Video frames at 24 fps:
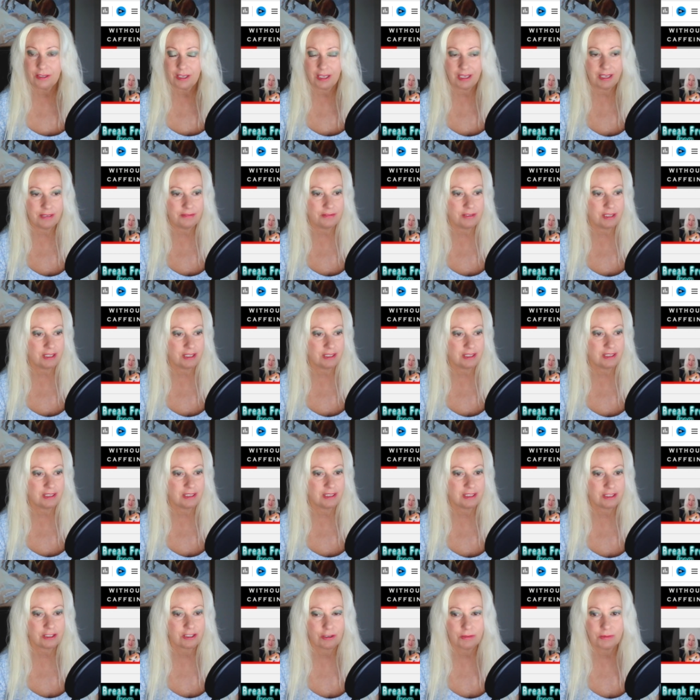I'll have links in the
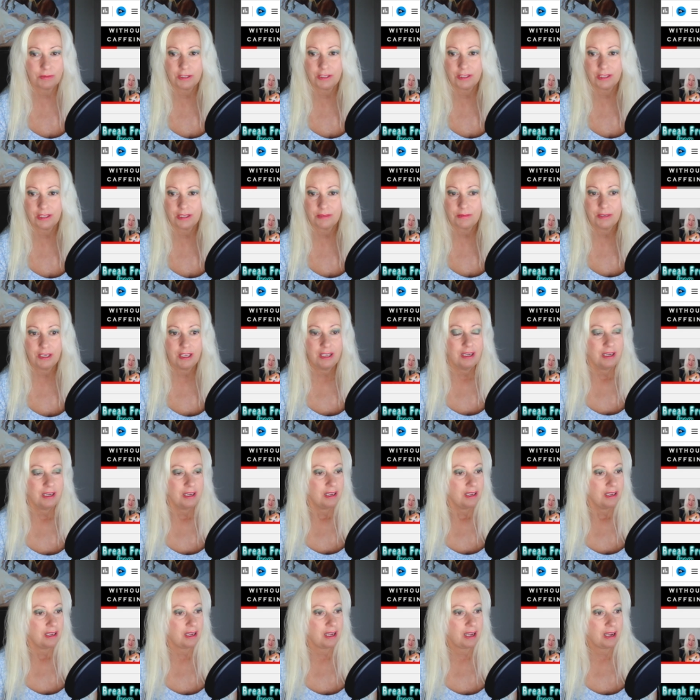description to them.
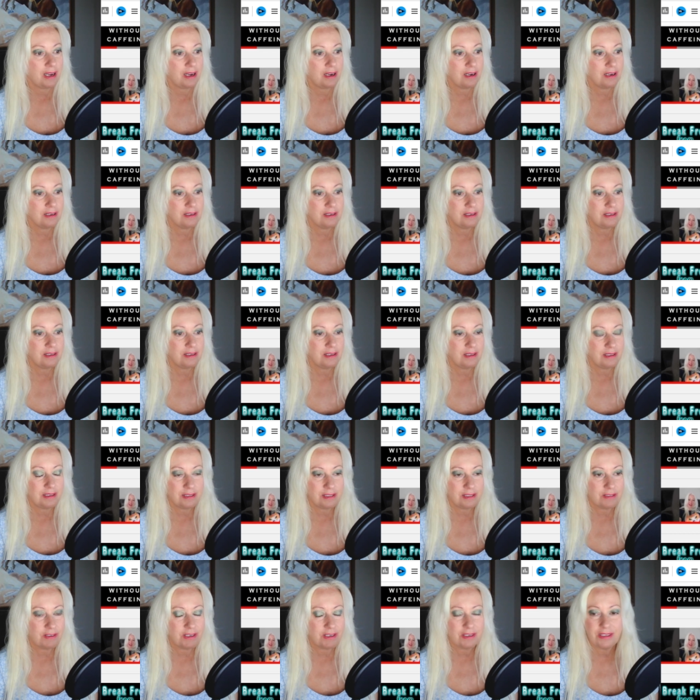And
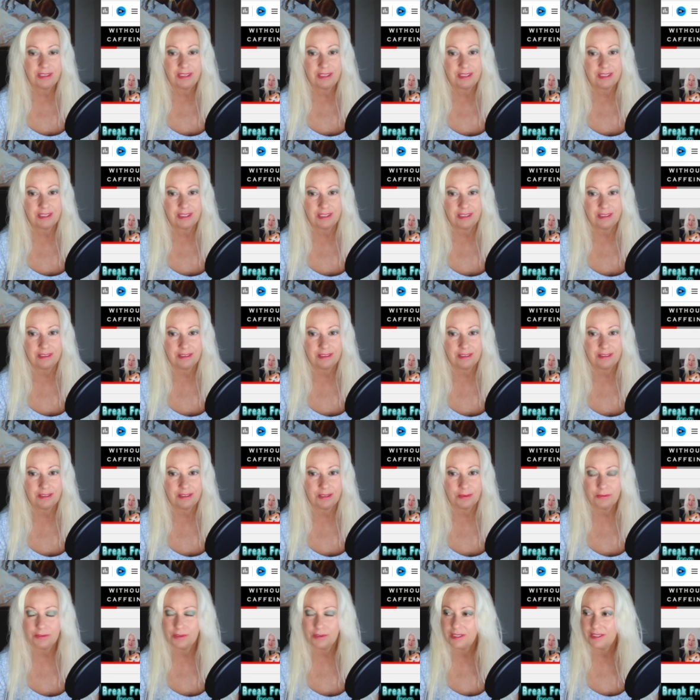it's very easy.
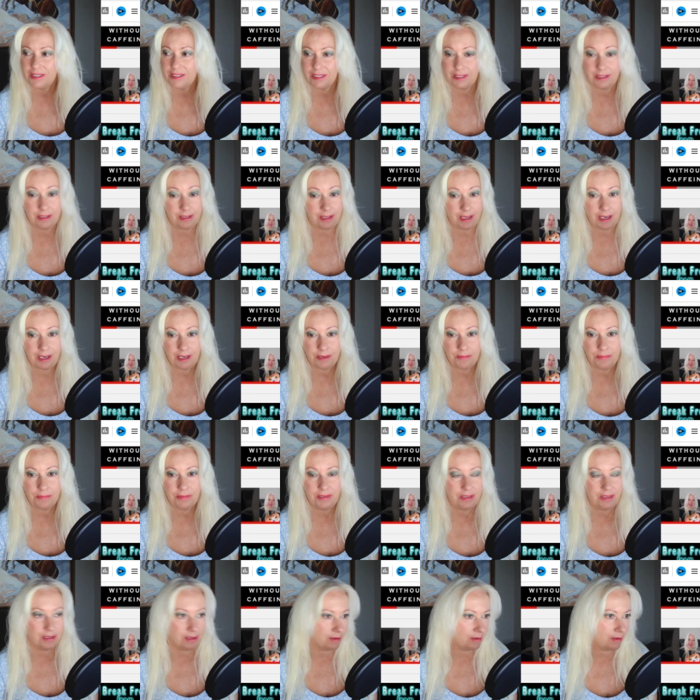Number one, just stop
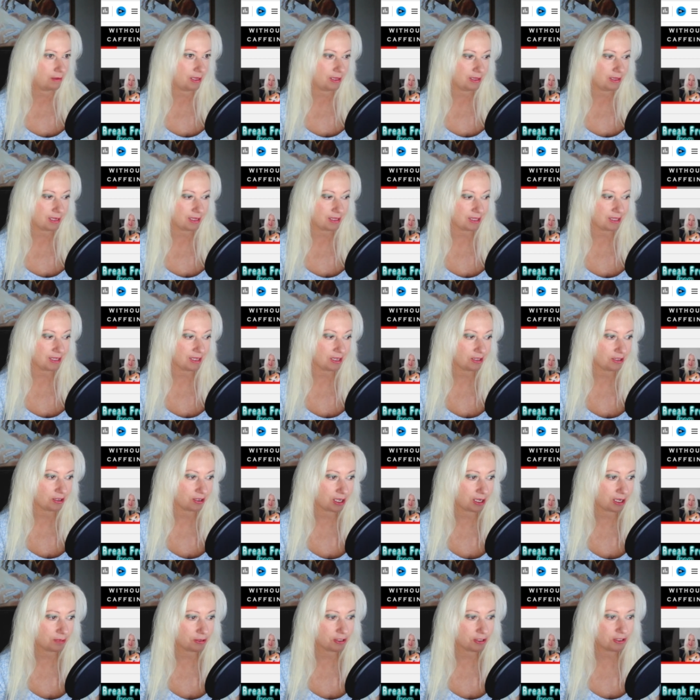and then clean out your
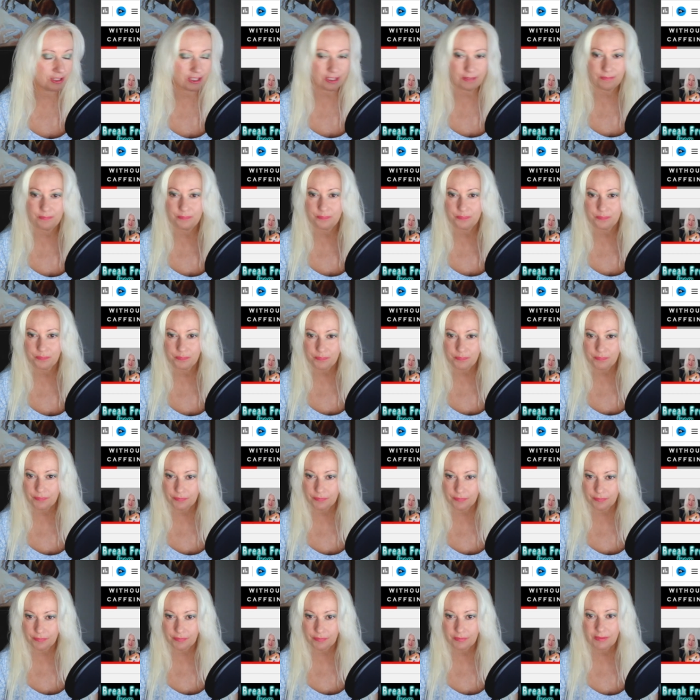cupboards.
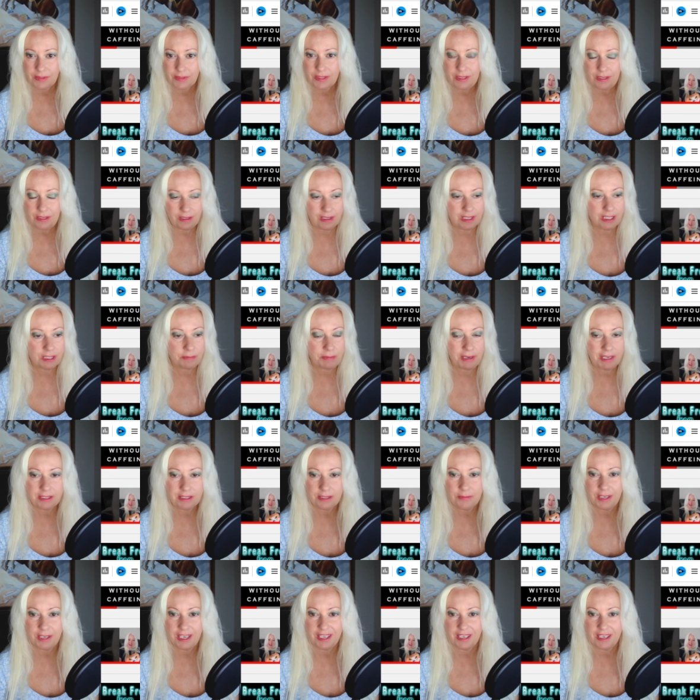Expect
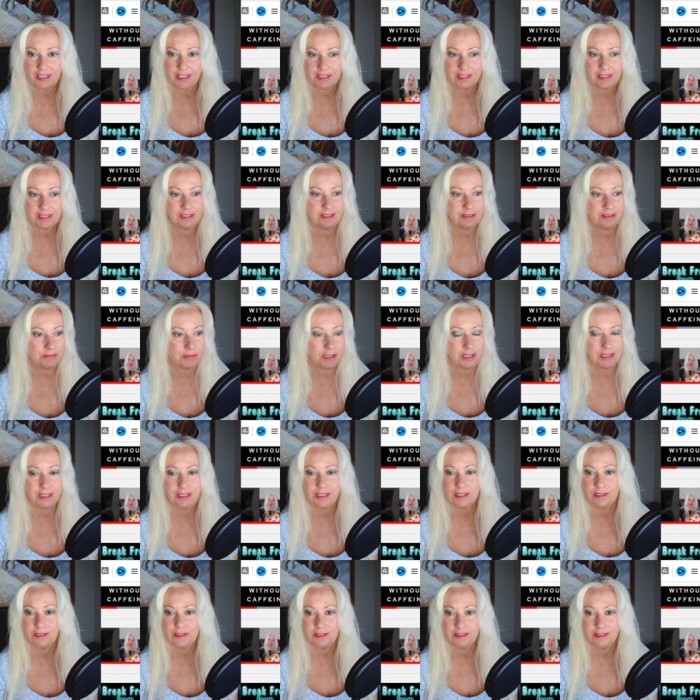some headaches. Big
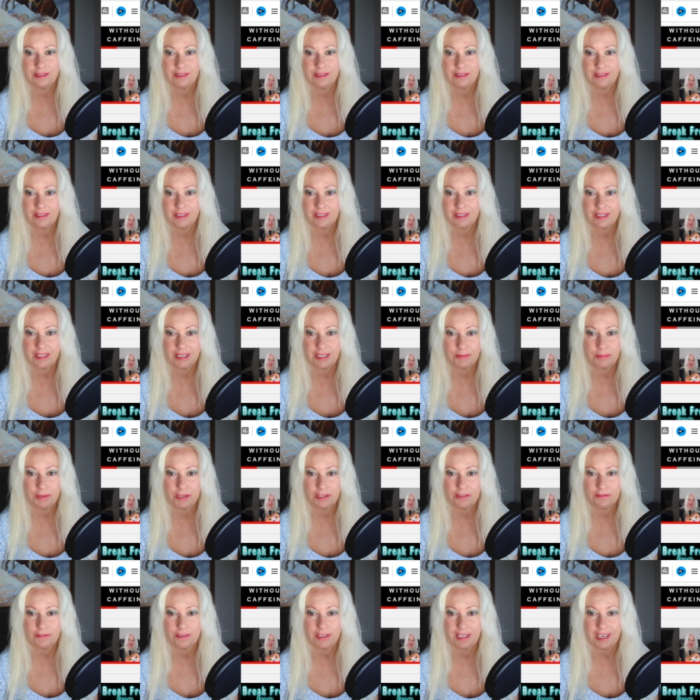deal. You can take a
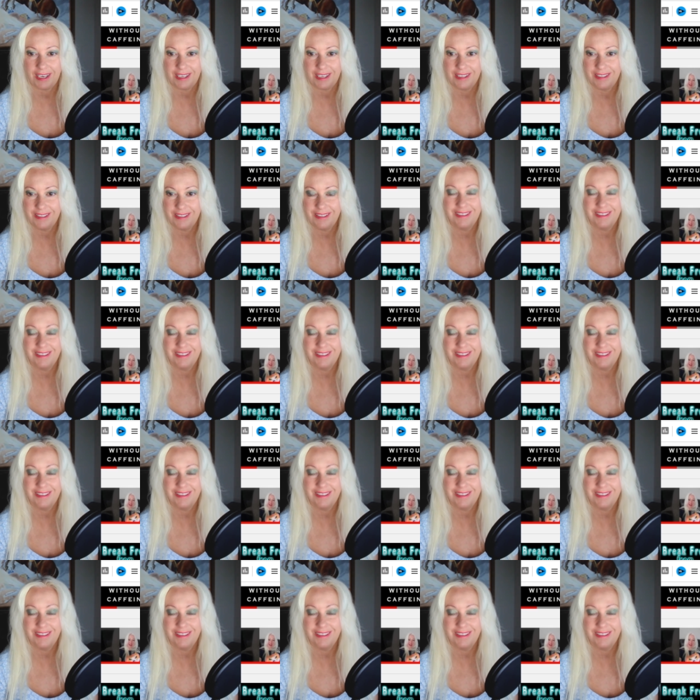pill for that.